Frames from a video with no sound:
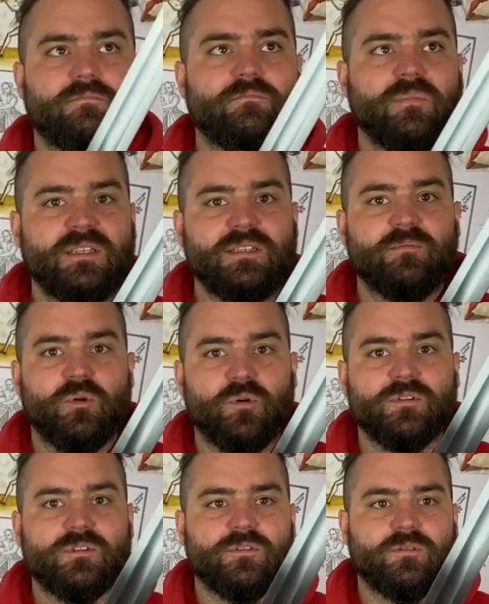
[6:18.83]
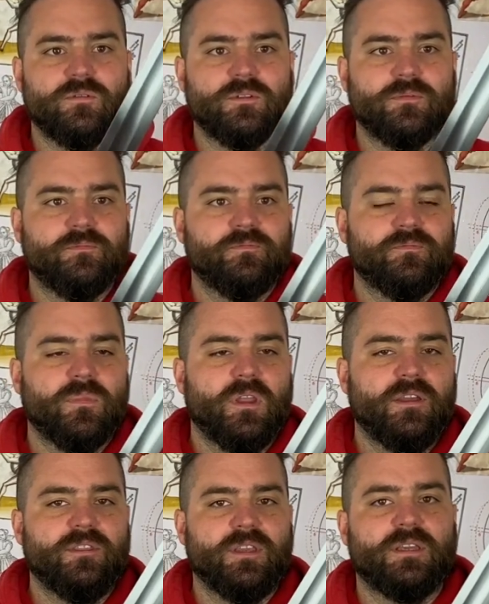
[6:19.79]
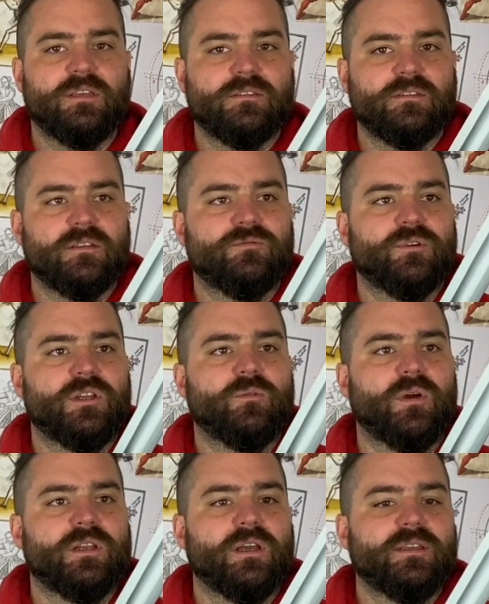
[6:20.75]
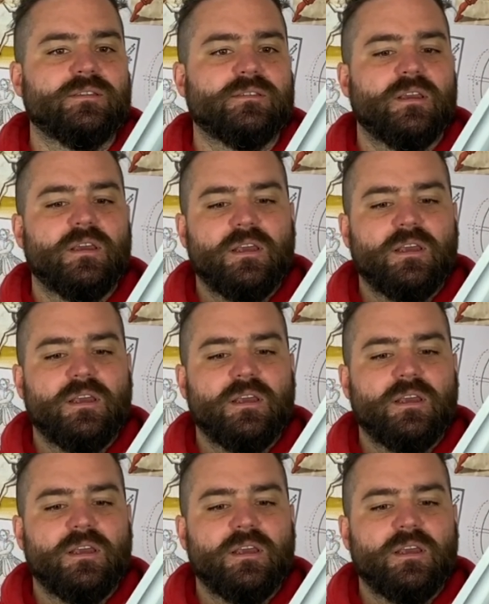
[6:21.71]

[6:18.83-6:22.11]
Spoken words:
meaty broadsword, I think is really quite nice.